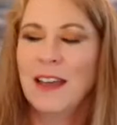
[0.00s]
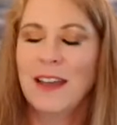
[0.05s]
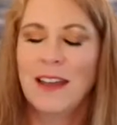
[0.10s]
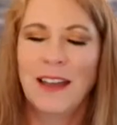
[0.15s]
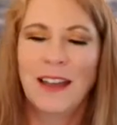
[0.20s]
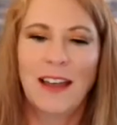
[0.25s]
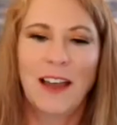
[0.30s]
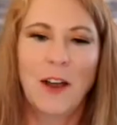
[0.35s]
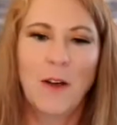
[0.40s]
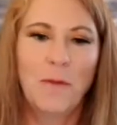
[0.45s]

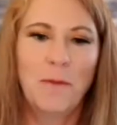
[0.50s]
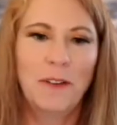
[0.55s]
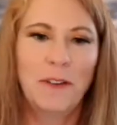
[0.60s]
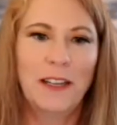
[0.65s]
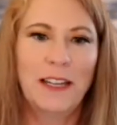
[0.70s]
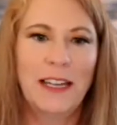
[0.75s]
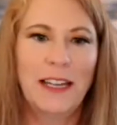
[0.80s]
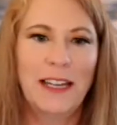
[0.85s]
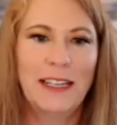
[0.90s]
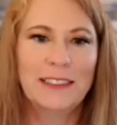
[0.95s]

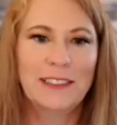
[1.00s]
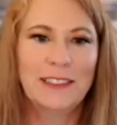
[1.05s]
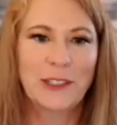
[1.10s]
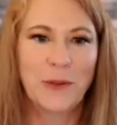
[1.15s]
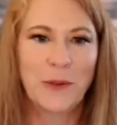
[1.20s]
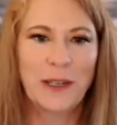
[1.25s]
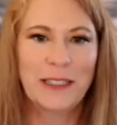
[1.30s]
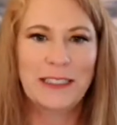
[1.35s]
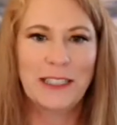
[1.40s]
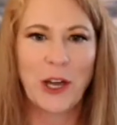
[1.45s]
Hopefully, it's
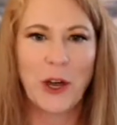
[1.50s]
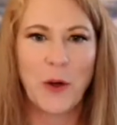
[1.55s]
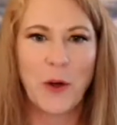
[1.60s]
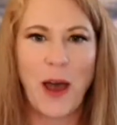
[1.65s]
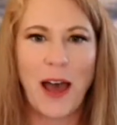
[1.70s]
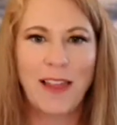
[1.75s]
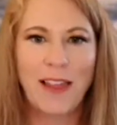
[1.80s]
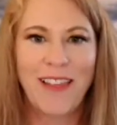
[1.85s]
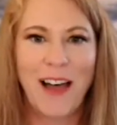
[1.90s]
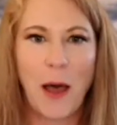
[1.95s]
going to go
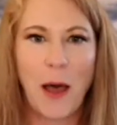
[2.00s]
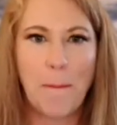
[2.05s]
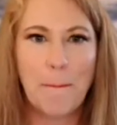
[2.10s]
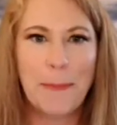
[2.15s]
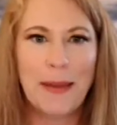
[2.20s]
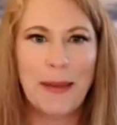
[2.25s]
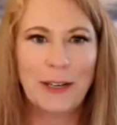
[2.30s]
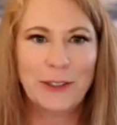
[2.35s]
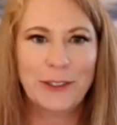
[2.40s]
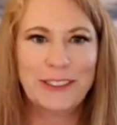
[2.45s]
a lot
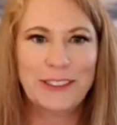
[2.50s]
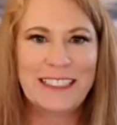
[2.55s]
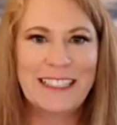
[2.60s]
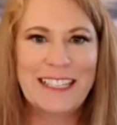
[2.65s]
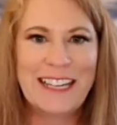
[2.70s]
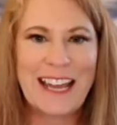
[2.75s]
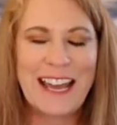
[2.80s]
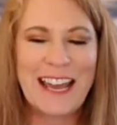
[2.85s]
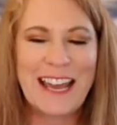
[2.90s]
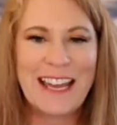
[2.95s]
better
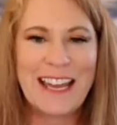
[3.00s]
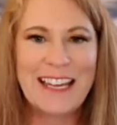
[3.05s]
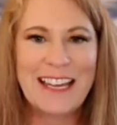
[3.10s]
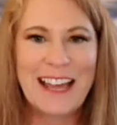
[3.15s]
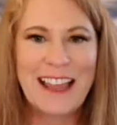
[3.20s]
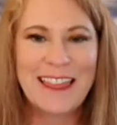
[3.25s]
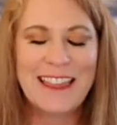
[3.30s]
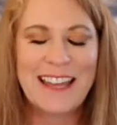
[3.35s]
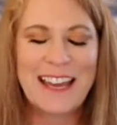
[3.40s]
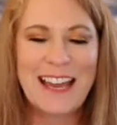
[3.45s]
today
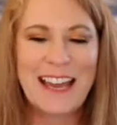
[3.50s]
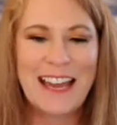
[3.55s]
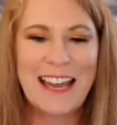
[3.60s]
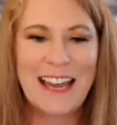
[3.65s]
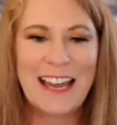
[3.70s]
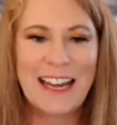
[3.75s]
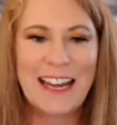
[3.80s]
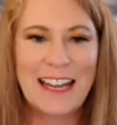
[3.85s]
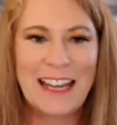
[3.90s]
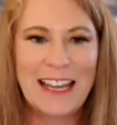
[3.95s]

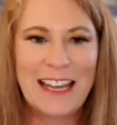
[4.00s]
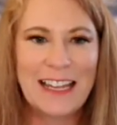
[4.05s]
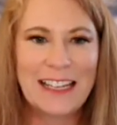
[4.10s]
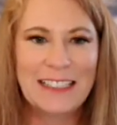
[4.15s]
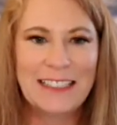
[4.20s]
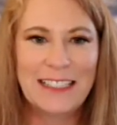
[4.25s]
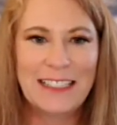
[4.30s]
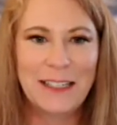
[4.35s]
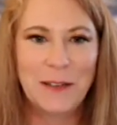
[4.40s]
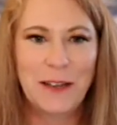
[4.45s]
than it
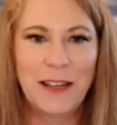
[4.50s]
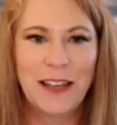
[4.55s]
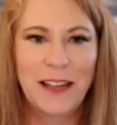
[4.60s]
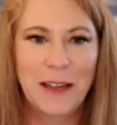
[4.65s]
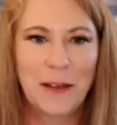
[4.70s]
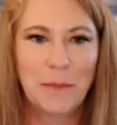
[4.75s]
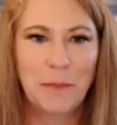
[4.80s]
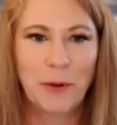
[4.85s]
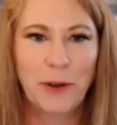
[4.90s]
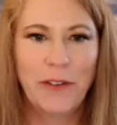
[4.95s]
did
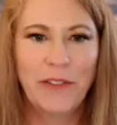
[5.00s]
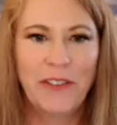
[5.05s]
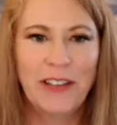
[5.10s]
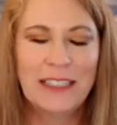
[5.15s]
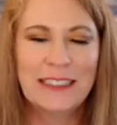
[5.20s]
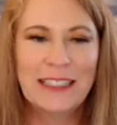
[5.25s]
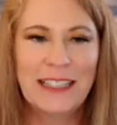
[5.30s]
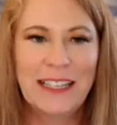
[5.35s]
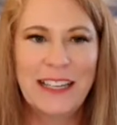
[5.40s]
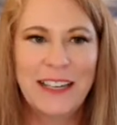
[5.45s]

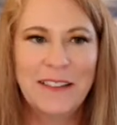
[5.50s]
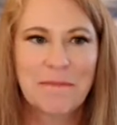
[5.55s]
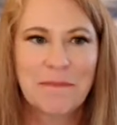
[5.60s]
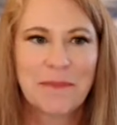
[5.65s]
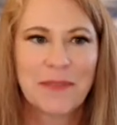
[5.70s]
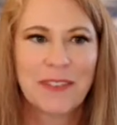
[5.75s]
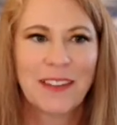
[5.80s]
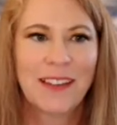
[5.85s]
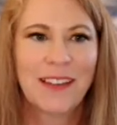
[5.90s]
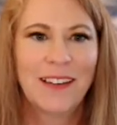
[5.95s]
previously.
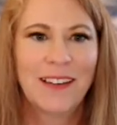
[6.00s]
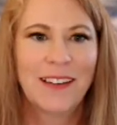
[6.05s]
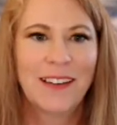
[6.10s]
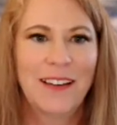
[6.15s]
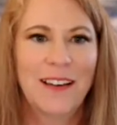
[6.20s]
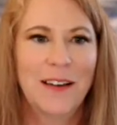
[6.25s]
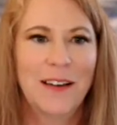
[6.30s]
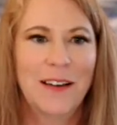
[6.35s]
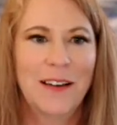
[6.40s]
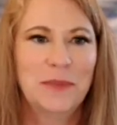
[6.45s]

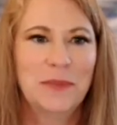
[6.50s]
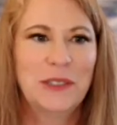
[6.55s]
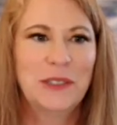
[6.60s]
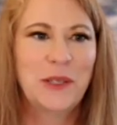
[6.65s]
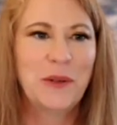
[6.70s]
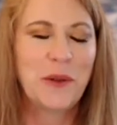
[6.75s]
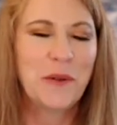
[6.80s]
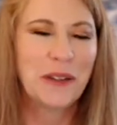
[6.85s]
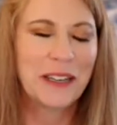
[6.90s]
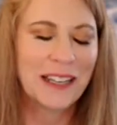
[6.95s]
So
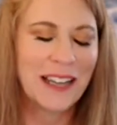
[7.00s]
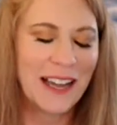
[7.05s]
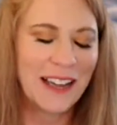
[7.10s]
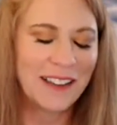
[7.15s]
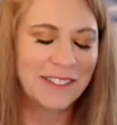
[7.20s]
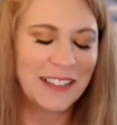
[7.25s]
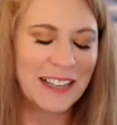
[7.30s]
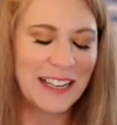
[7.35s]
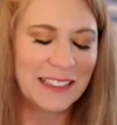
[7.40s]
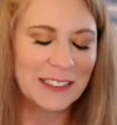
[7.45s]
we went
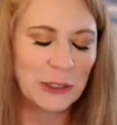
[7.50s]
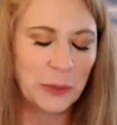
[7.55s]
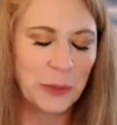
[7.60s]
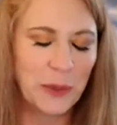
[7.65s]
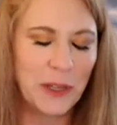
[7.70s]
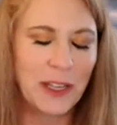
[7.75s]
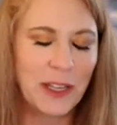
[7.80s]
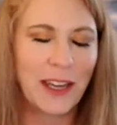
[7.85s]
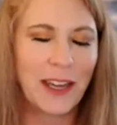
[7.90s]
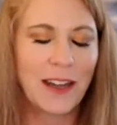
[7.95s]
live last
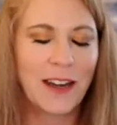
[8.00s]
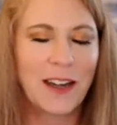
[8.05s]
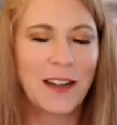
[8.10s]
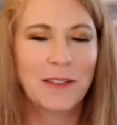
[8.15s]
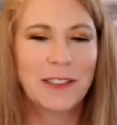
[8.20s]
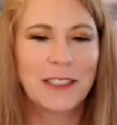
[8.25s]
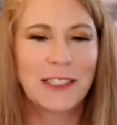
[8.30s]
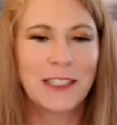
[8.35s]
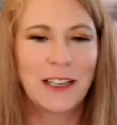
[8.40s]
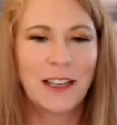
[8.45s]
week and we
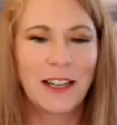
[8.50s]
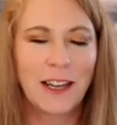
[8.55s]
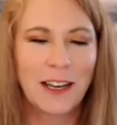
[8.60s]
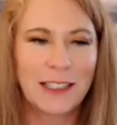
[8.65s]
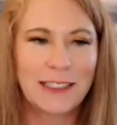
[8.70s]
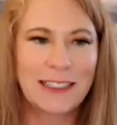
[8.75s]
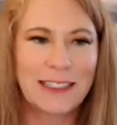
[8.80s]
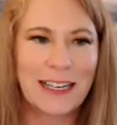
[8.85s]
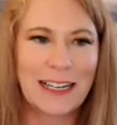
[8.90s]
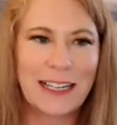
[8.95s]
still had a lot
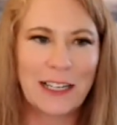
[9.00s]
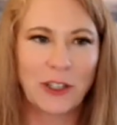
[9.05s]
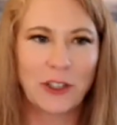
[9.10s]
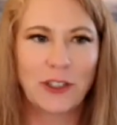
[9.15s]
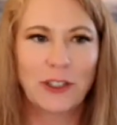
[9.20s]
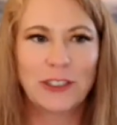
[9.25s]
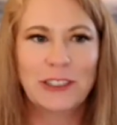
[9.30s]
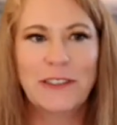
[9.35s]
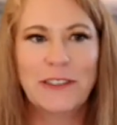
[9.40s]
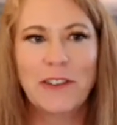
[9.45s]
of
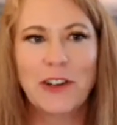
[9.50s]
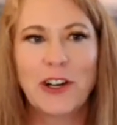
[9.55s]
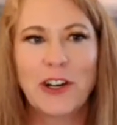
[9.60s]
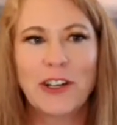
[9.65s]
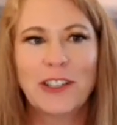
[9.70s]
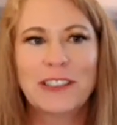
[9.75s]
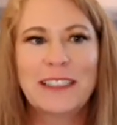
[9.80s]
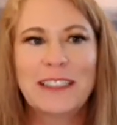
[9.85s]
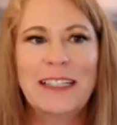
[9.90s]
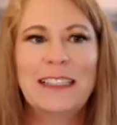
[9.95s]
technical
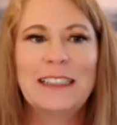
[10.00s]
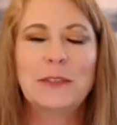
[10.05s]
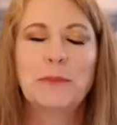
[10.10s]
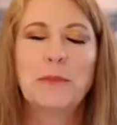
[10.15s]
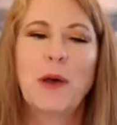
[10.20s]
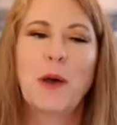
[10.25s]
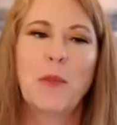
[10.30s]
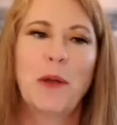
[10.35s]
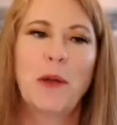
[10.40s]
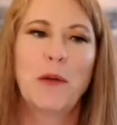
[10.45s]
difficulties,
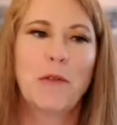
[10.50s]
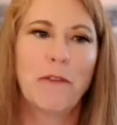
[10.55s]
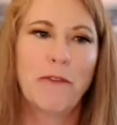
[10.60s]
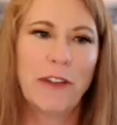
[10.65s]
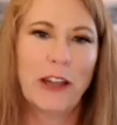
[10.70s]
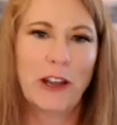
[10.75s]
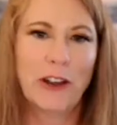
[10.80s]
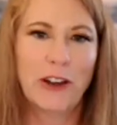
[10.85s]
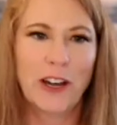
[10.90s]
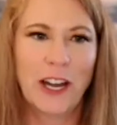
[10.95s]
but we were
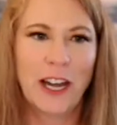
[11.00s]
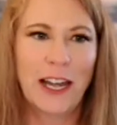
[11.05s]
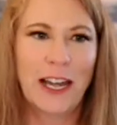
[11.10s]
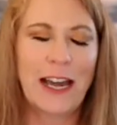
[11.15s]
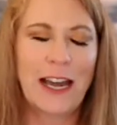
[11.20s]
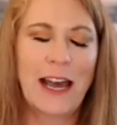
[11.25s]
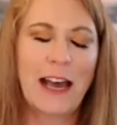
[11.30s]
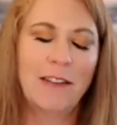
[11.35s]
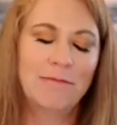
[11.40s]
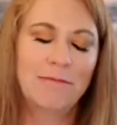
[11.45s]
figuring
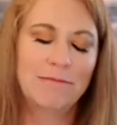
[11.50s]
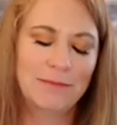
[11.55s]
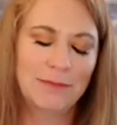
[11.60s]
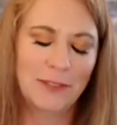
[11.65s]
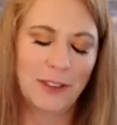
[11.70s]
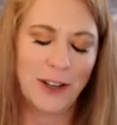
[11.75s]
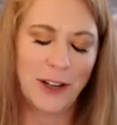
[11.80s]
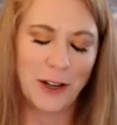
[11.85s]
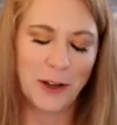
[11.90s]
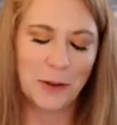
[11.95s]
it out.
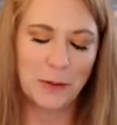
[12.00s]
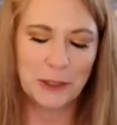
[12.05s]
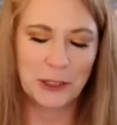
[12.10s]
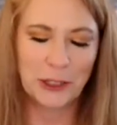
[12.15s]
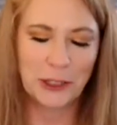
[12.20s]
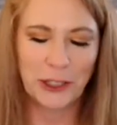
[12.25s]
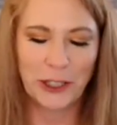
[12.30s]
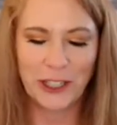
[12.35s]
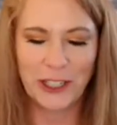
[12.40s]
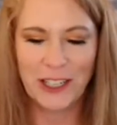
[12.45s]
All was good.